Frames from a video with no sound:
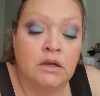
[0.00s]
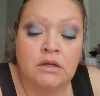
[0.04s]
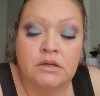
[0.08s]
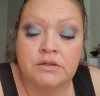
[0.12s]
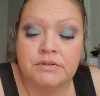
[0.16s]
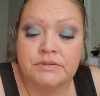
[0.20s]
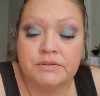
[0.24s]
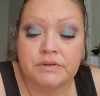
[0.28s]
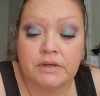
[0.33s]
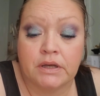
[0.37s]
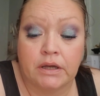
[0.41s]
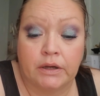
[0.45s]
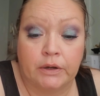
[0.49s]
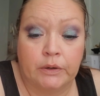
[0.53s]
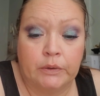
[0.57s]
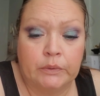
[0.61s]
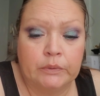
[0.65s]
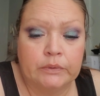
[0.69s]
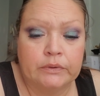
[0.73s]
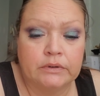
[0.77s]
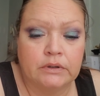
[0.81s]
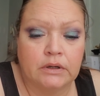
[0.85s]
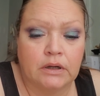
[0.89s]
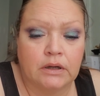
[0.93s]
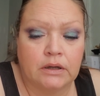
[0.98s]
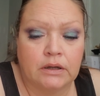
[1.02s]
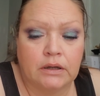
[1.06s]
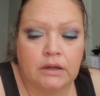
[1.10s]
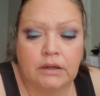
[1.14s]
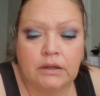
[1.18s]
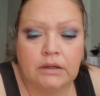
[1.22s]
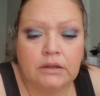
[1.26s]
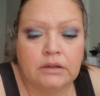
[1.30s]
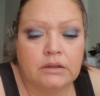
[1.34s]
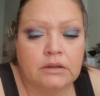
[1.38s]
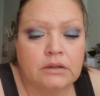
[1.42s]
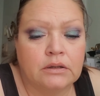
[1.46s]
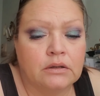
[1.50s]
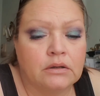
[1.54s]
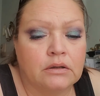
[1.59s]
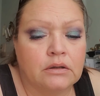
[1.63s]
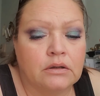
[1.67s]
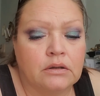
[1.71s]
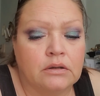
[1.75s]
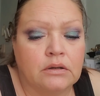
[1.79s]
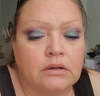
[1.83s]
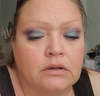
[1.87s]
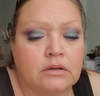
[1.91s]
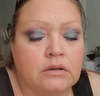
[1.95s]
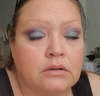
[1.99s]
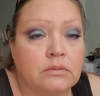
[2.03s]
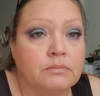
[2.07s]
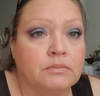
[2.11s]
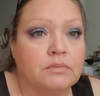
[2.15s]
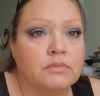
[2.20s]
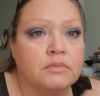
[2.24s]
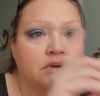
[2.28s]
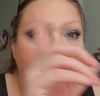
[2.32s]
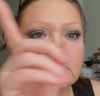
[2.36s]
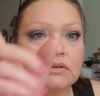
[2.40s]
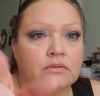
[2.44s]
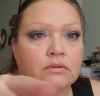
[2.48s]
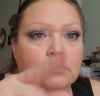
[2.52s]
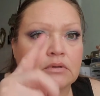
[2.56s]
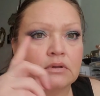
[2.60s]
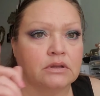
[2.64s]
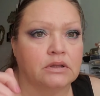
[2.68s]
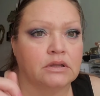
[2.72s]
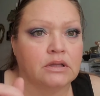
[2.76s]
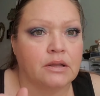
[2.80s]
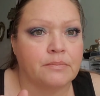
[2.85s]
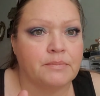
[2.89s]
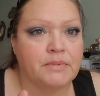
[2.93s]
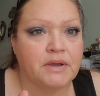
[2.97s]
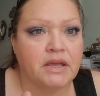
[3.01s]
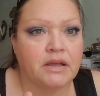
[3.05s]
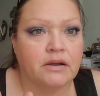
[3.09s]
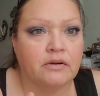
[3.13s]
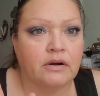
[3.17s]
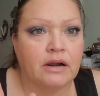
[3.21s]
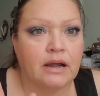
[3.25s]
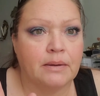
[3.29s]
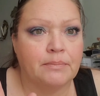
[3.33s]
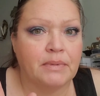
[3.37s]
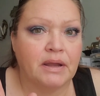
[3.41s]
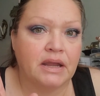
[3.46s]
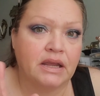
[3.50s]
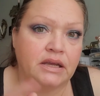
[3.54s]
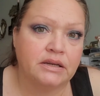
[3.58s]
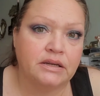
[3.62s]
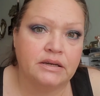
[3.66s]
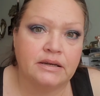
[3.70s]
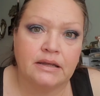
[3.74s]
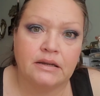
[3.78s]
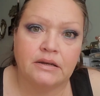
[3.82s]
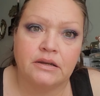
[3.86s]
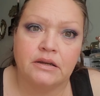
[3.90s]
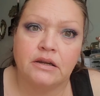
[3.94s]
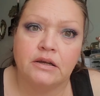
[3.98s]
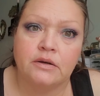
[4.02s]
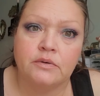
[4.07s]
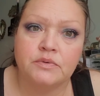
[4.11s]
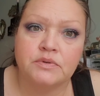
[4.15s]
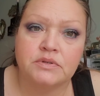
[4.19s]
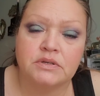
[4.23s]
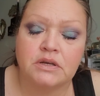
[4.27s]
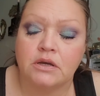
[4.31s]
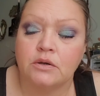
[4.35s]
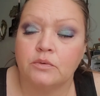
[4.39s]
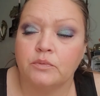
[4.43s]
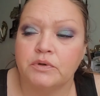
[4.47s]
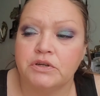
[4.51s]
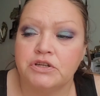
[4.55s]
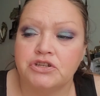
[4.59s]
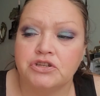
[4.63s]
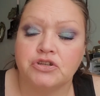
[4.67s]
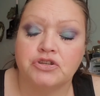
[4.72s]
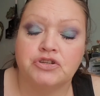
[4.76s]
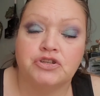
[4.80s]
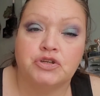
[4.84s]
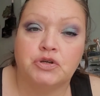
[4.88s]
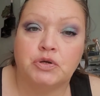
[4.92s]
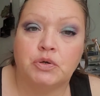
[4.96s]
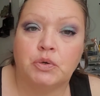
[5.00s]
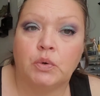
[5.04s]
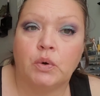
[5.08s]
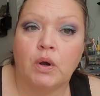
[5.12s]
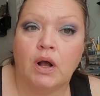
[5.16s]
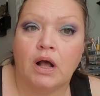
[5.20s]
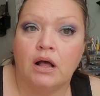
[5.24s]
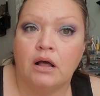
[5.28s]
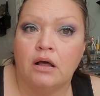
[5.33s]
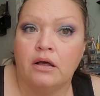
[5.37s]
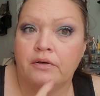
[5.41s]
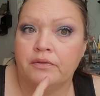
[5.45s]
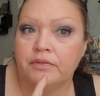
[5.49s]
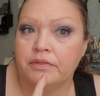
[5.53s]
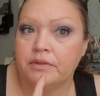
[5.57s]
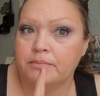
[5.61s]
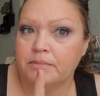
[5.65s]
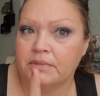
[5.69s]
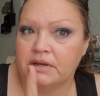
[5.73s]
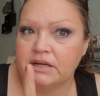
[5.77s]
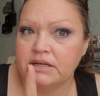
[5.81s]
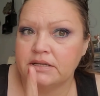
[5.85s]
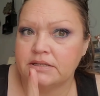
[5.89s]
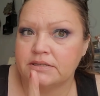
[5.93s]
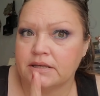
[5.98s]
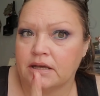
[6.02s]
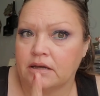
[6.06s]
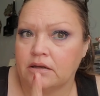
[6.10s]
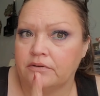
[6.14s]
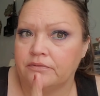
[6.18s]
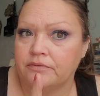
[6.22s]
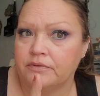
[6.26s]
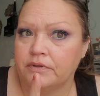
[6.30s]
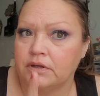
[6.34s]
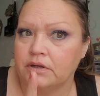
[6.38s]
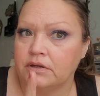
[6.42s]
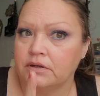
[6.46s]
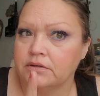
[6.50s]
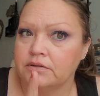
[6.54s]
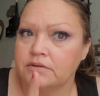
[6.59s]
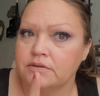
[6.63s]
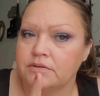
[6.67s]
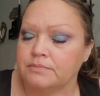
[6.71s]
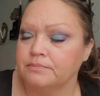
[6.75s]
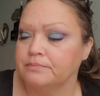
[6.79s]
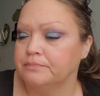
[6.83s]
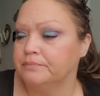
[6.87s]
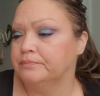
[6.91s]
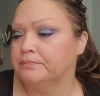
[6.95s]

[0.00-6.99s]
So, um, let me grab my handy dandy notes and we shall do the money side of things.